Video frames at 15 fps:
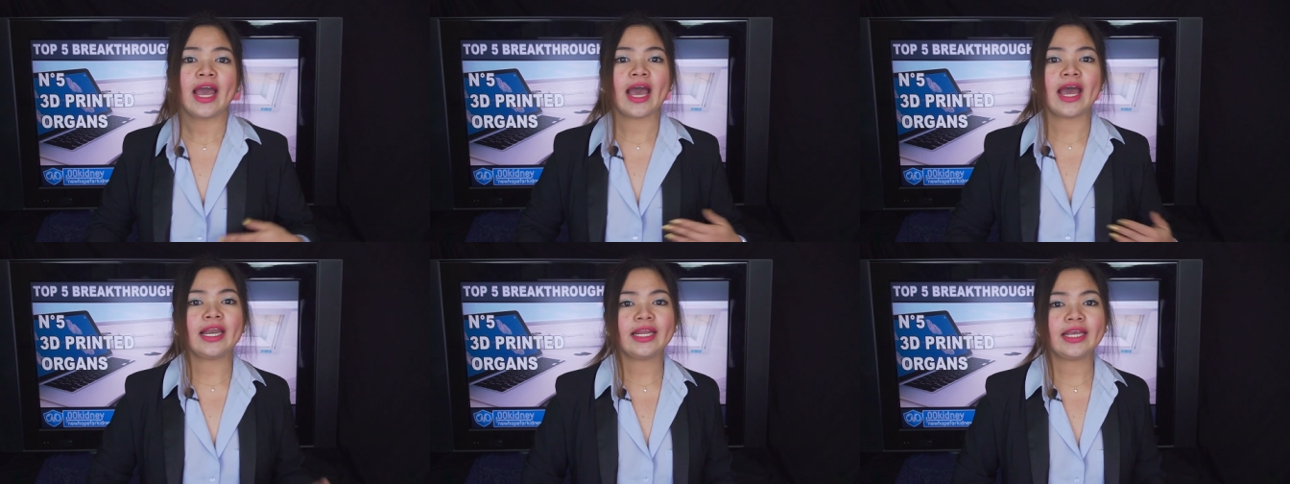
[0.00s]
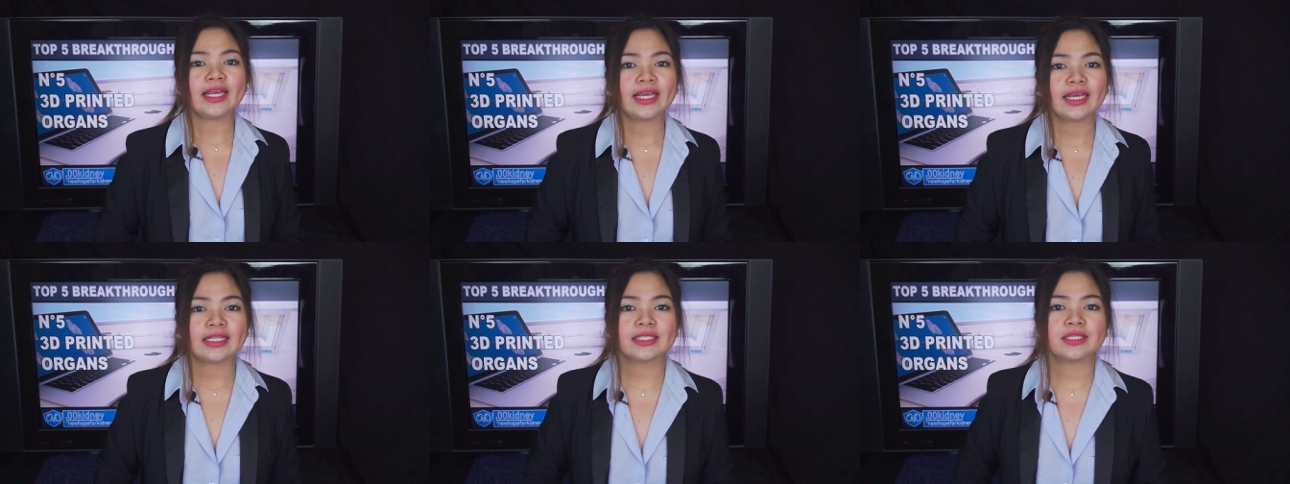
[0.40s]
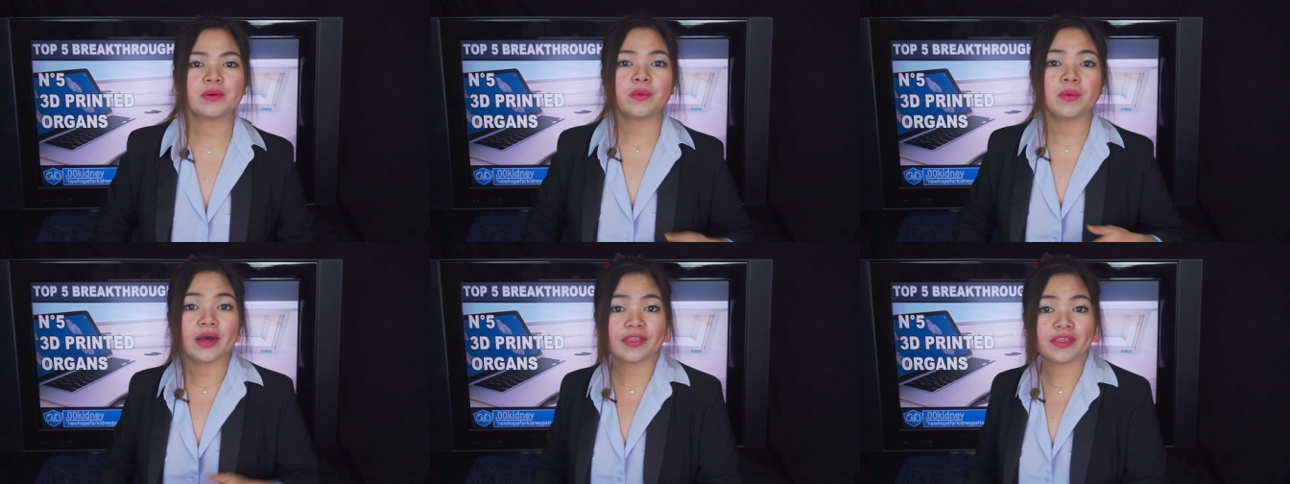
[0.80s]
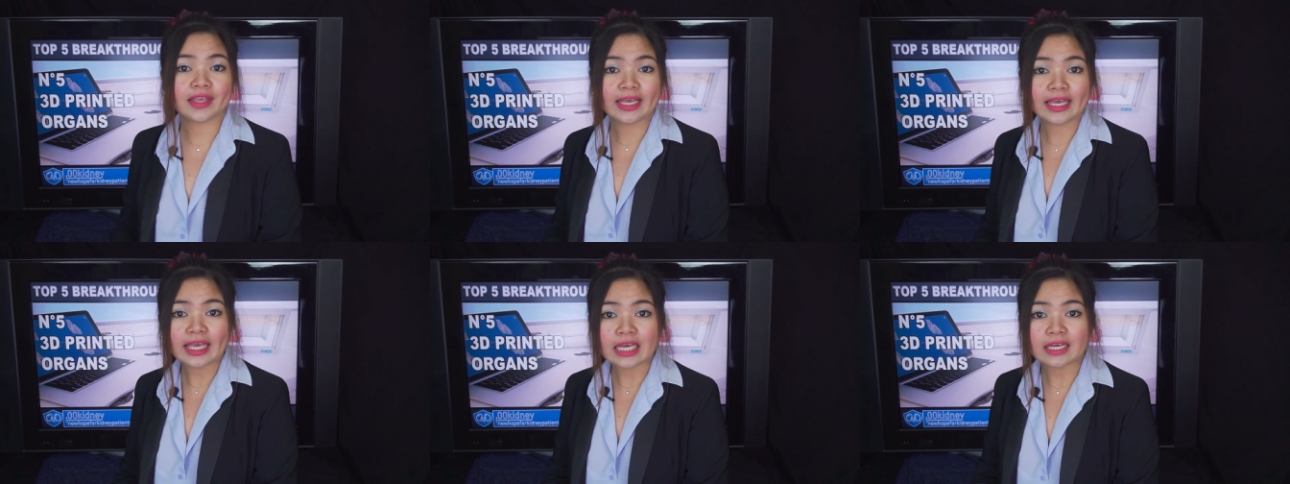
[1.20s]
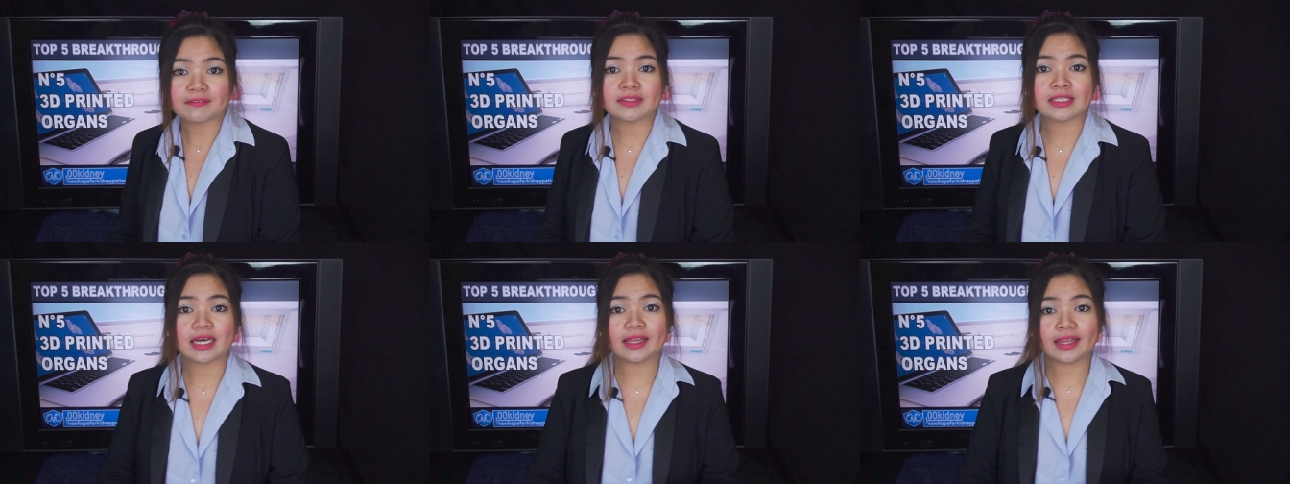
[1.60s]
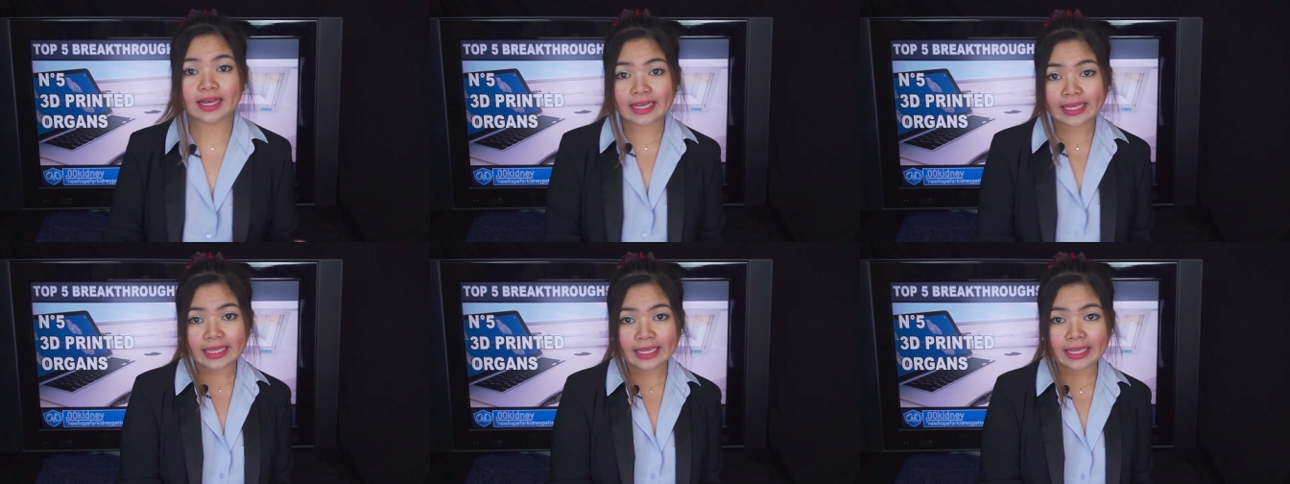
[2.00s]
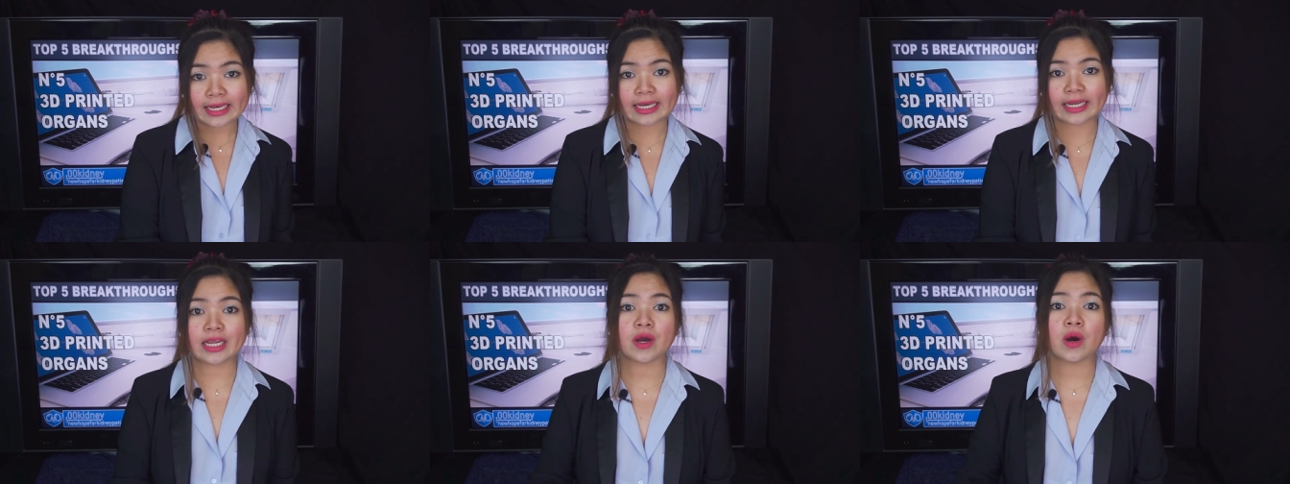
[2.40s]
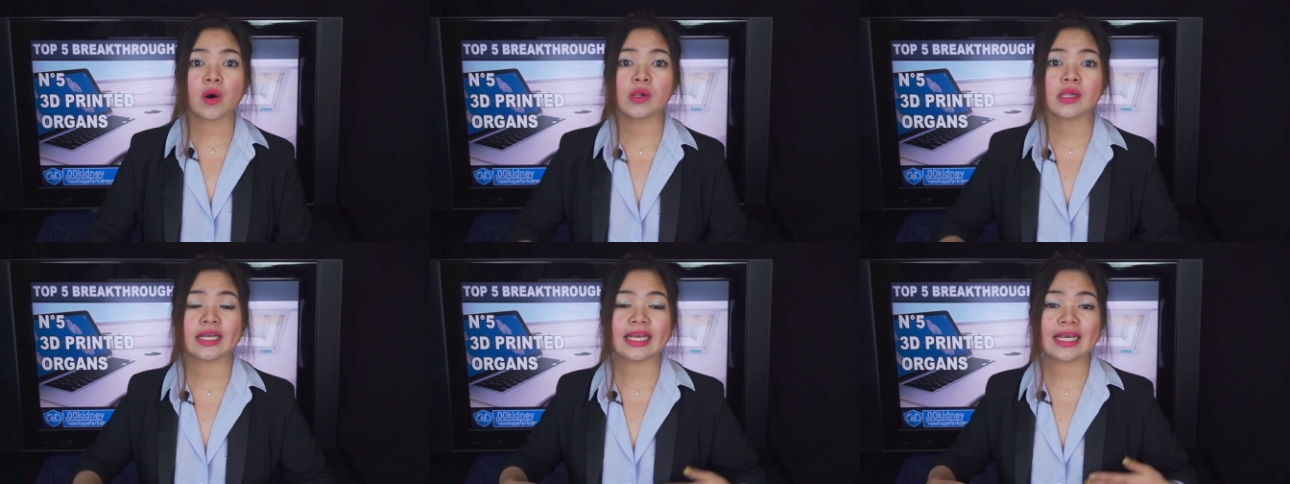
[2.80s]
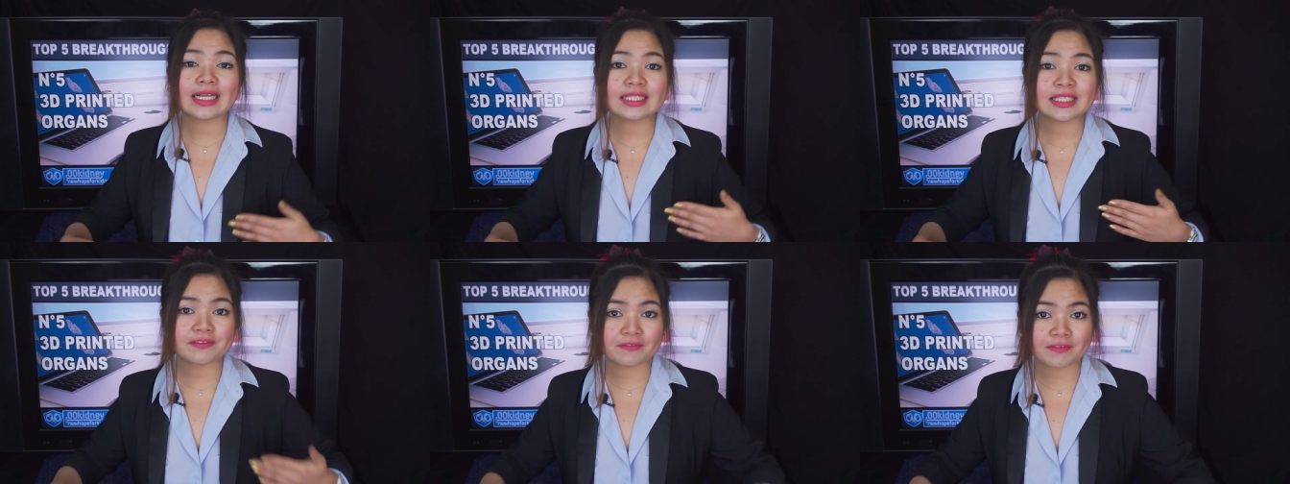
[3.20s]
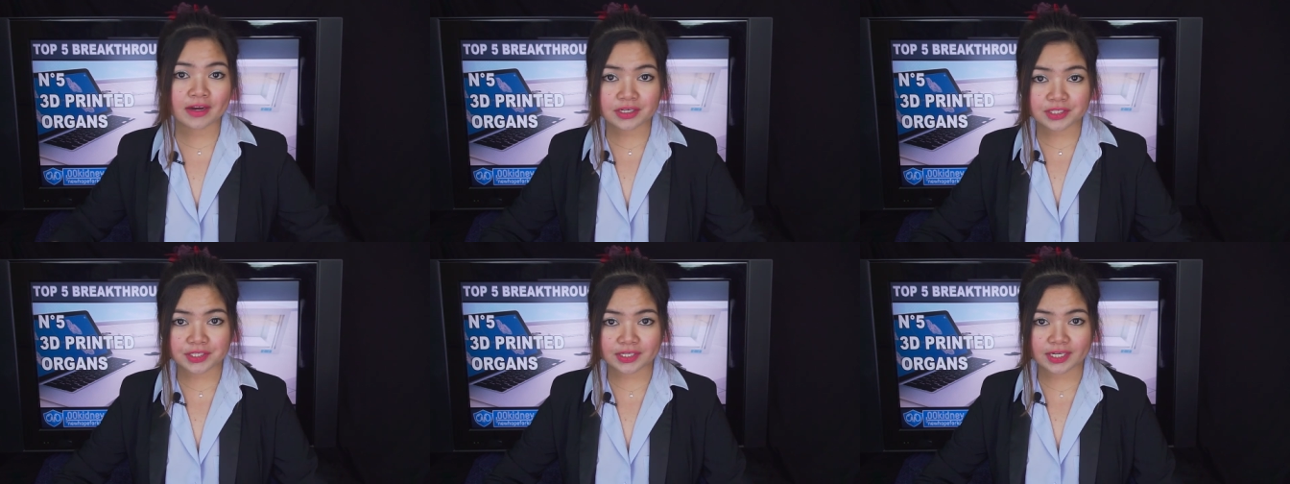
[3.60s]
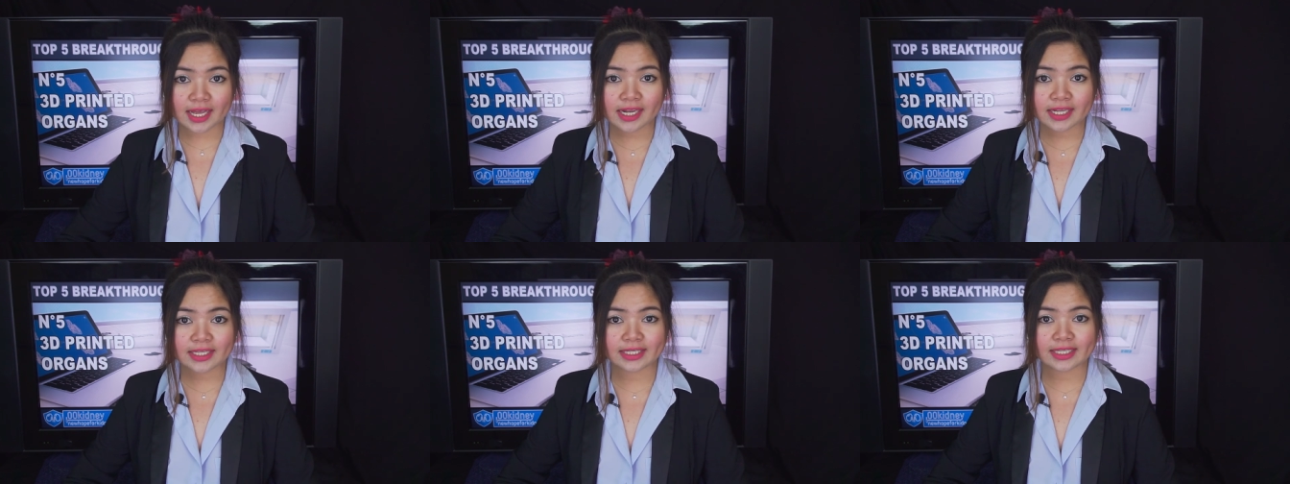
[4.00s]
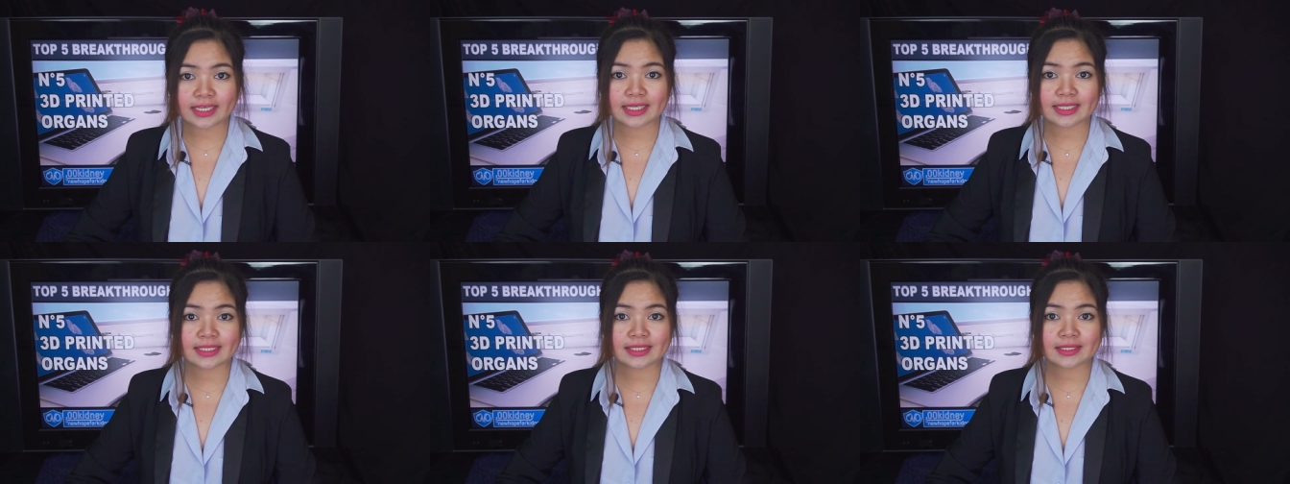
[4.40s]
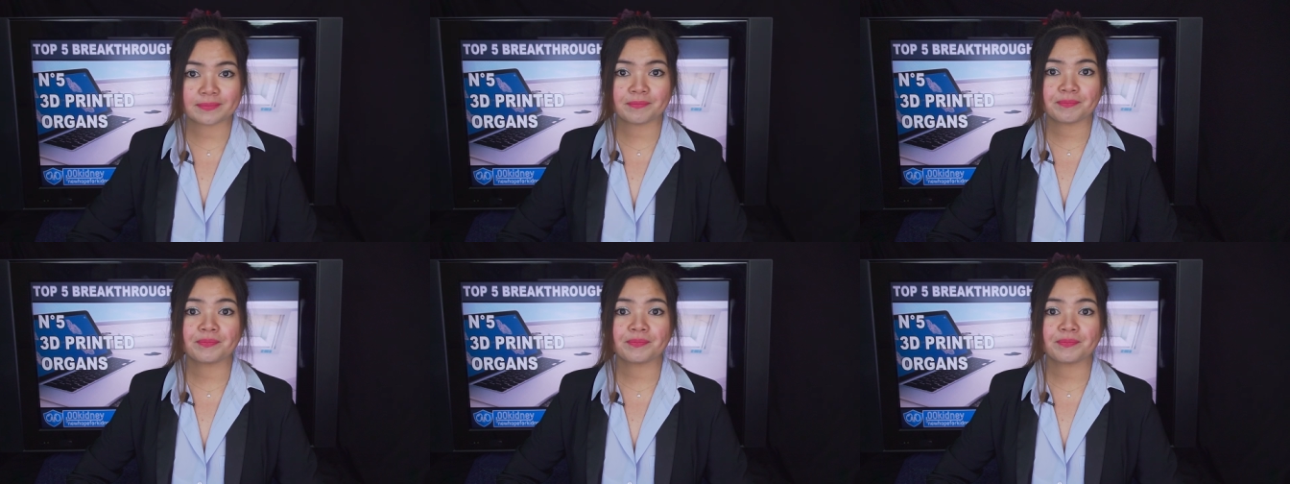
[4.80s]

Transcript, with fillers: and it's what gives the kidney all its functionalities.